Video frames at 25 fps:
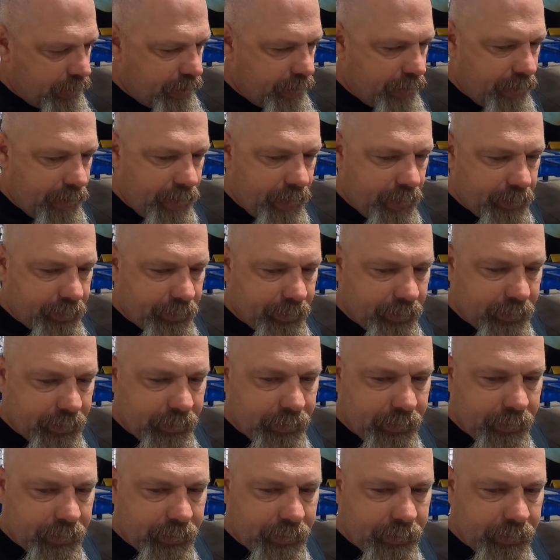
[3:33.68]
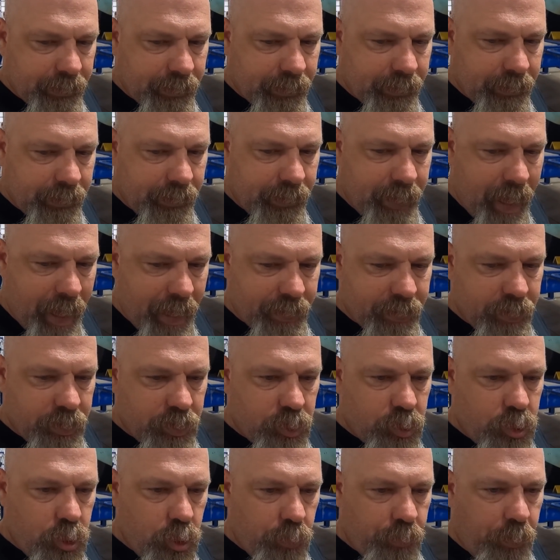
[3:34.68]
that's
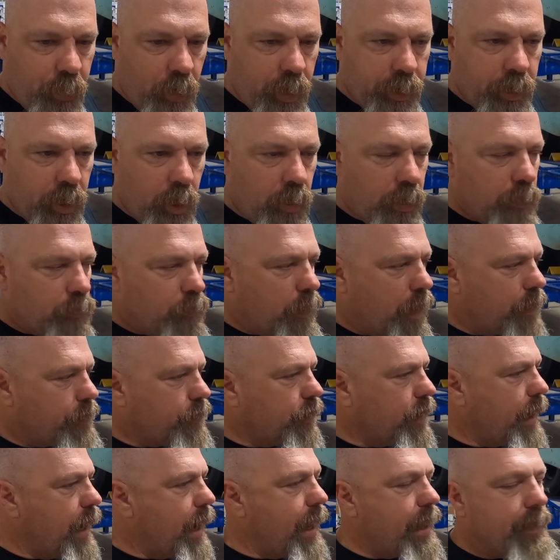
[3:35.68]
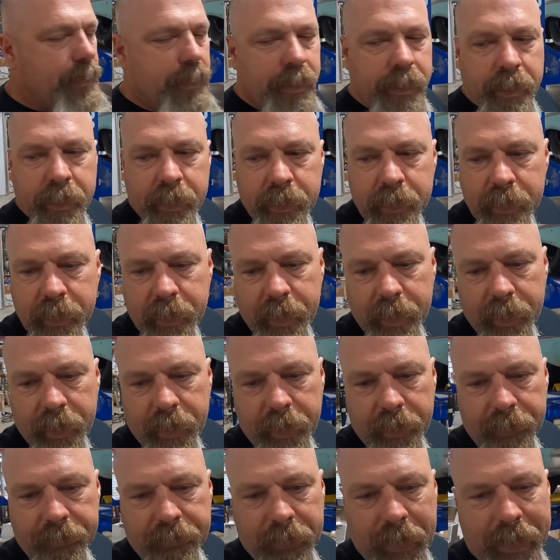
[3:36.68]
2.0 and where we're at.
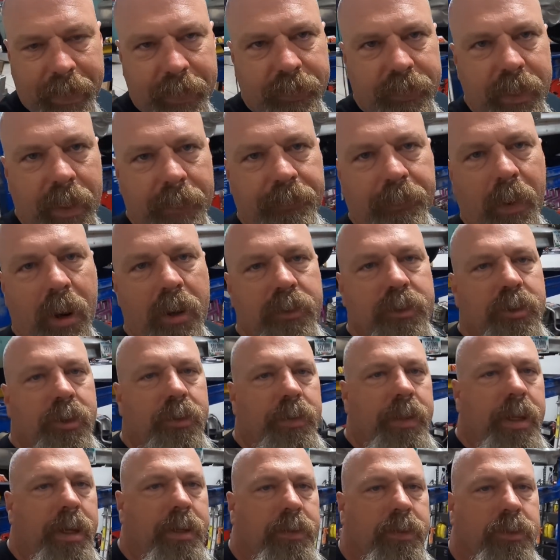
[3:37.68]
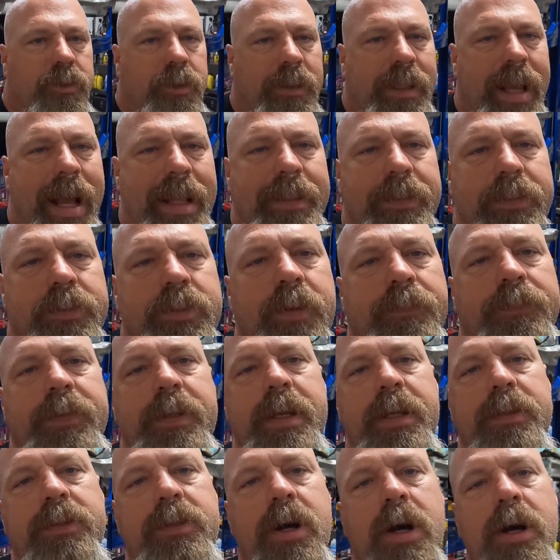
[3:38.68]
Like I said, parts are there. There's a lot of stuff to
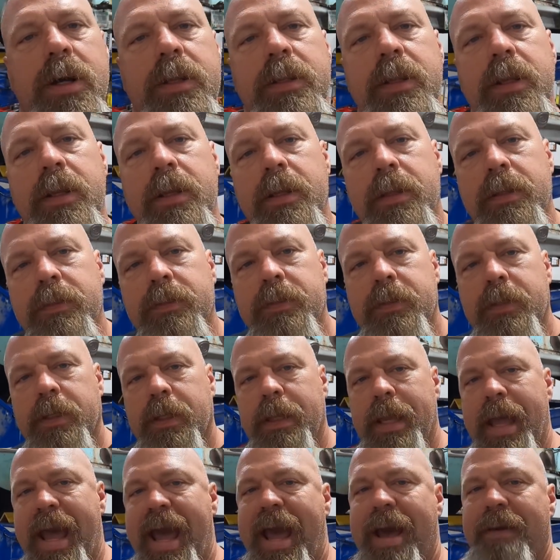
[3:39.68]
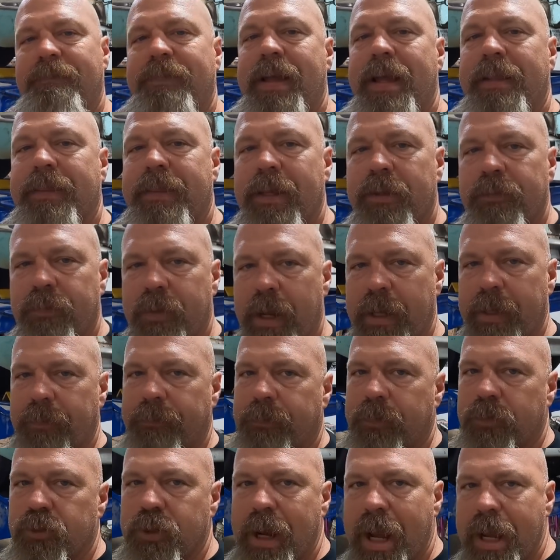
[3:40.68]
get done to have that thing ready
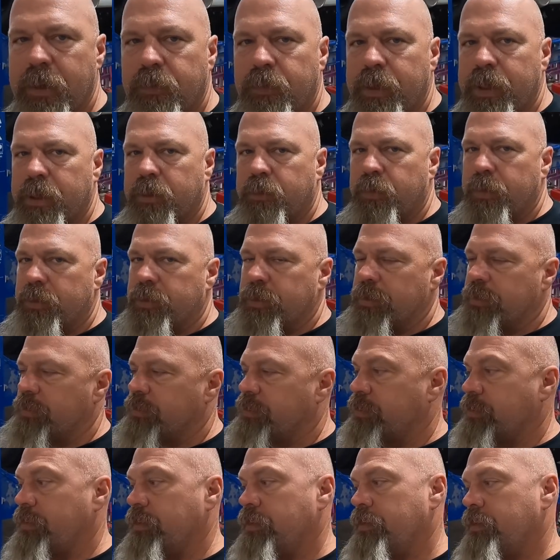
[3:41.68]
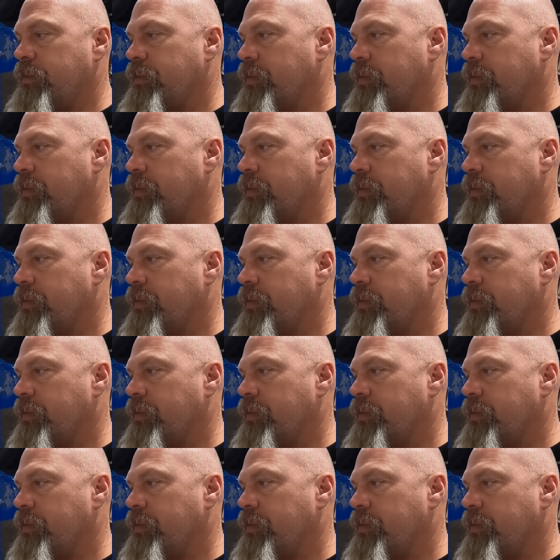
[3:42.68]
for drag week, which is